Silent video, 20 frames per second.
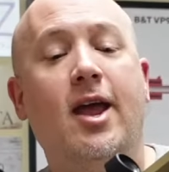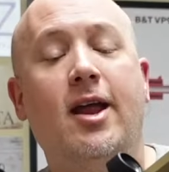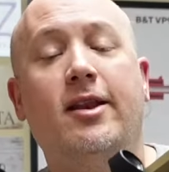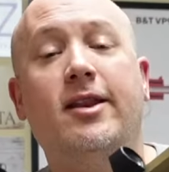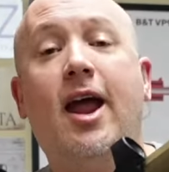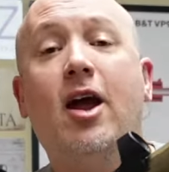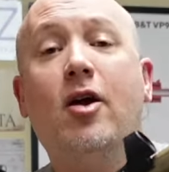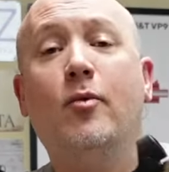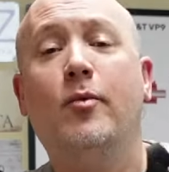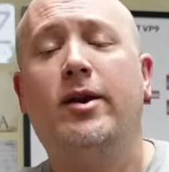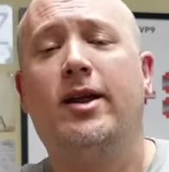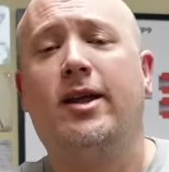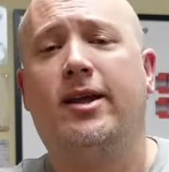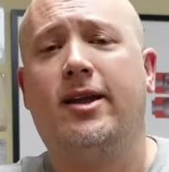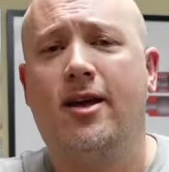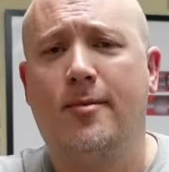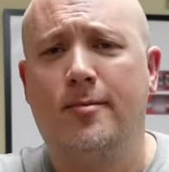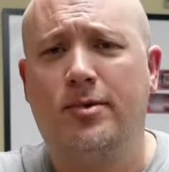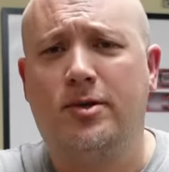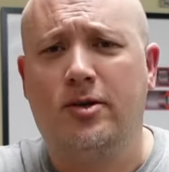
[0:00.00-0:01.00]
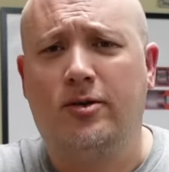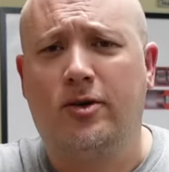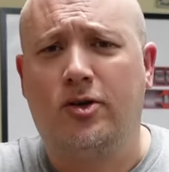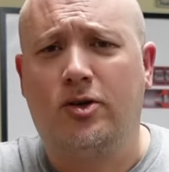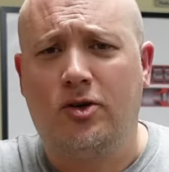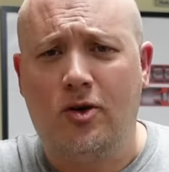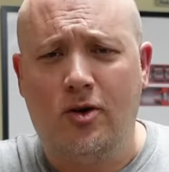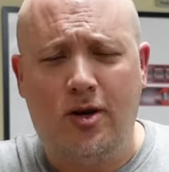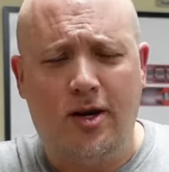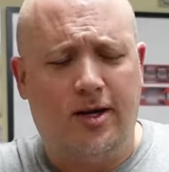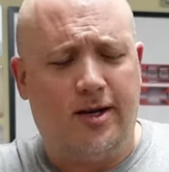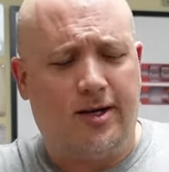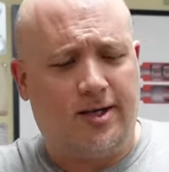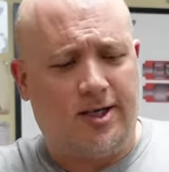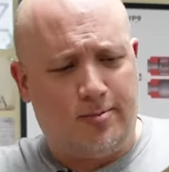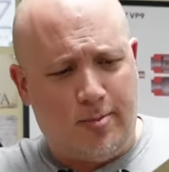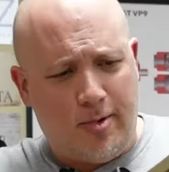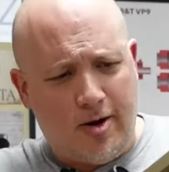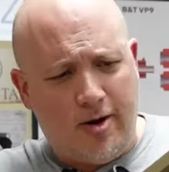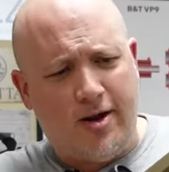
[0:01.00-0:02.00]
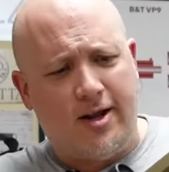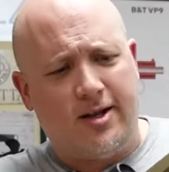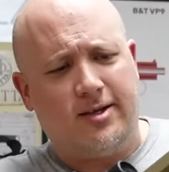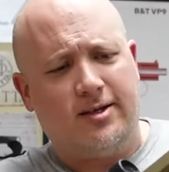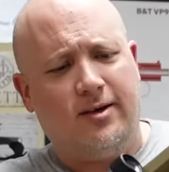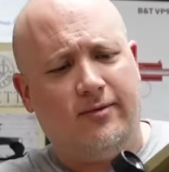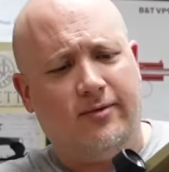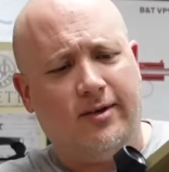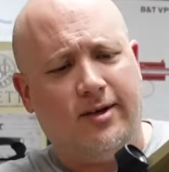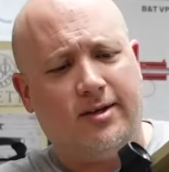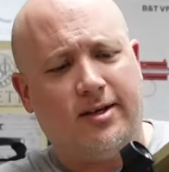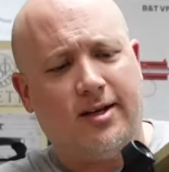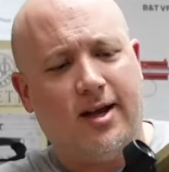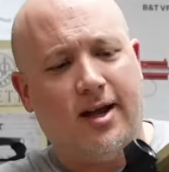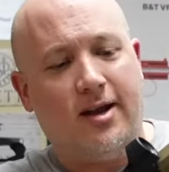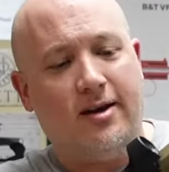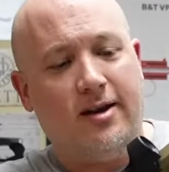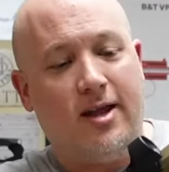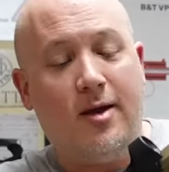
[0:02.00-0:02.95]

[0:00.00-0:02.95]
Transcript: Now, when it comes to the shooting experience of this gun,